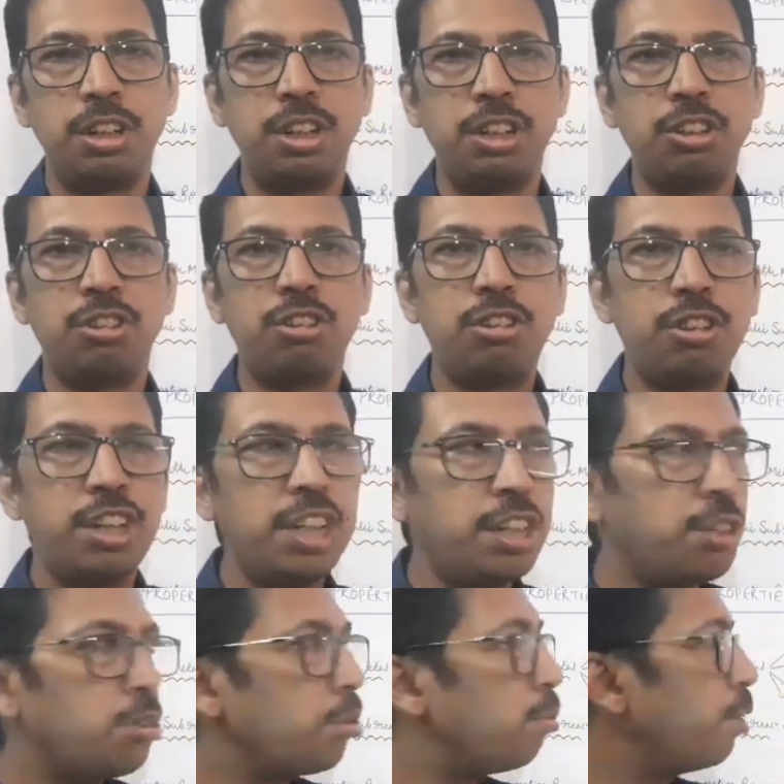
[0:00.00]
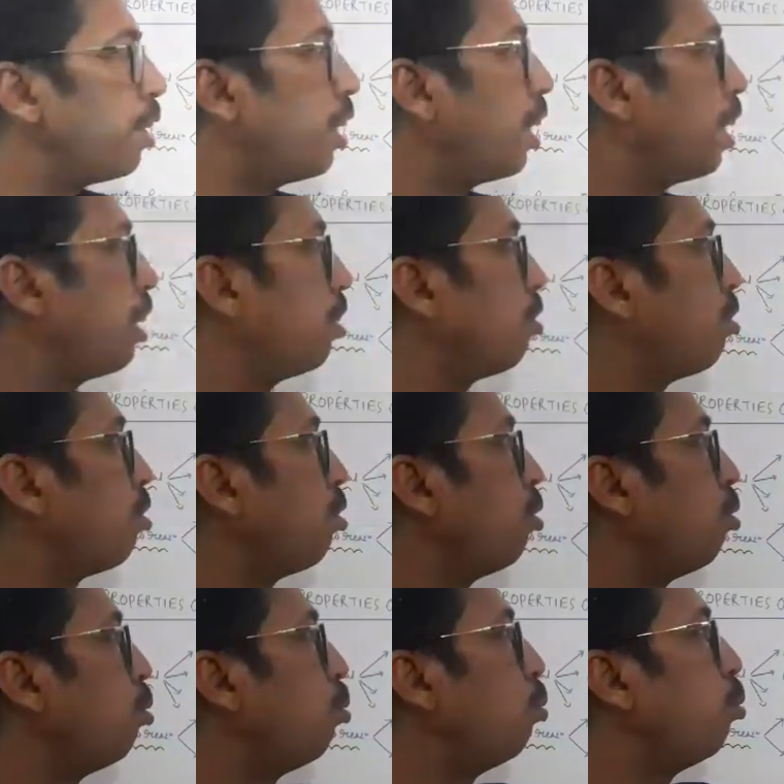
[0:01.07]
is said to be as
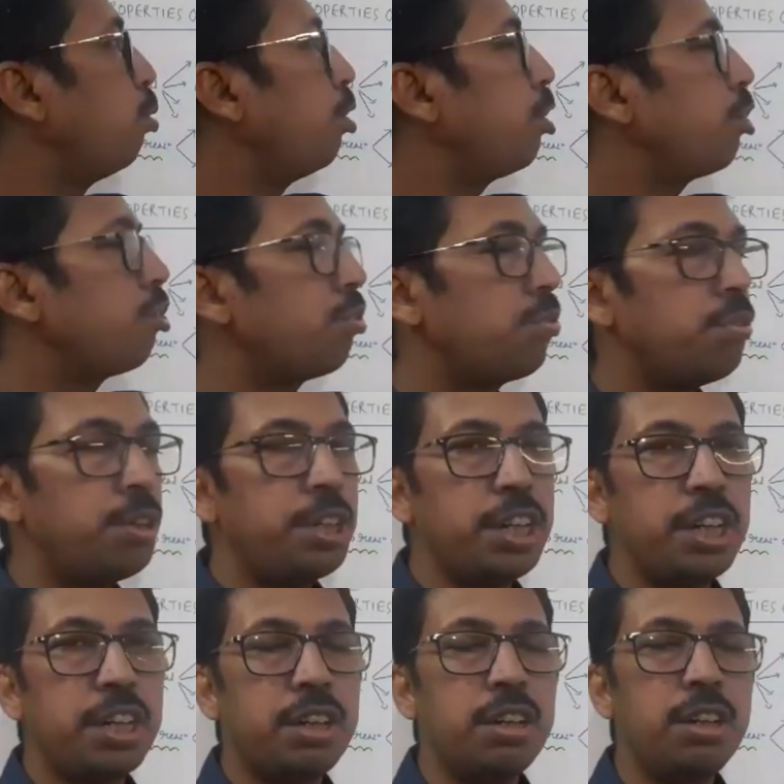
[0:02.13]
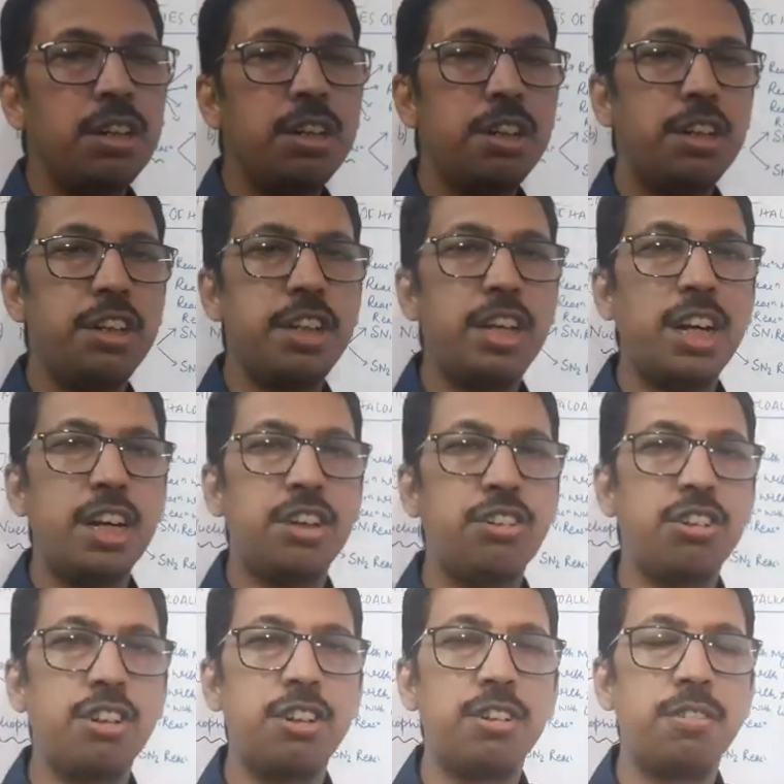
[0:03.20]
Wurtz-Fittig
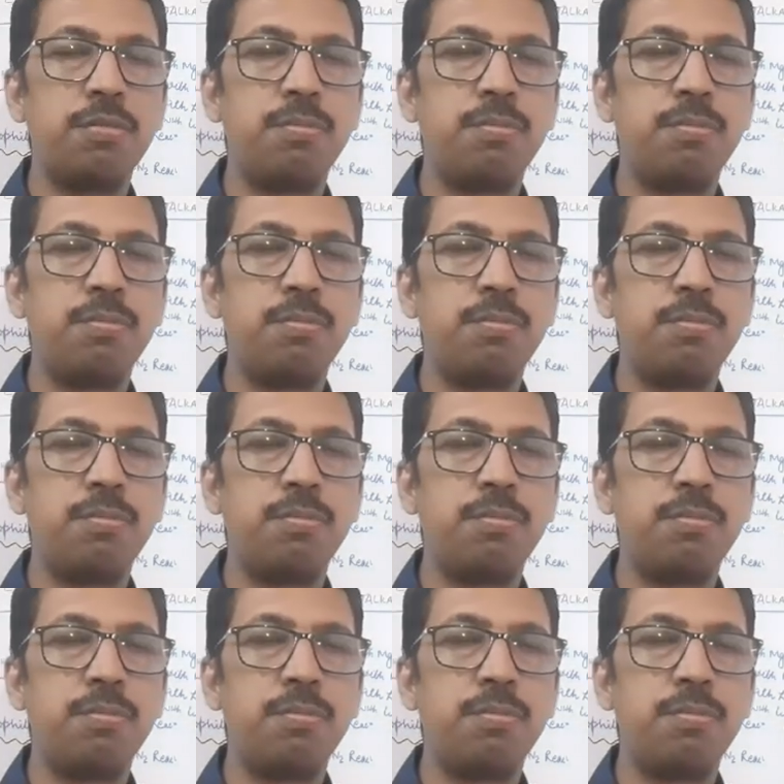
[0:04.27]
reaction.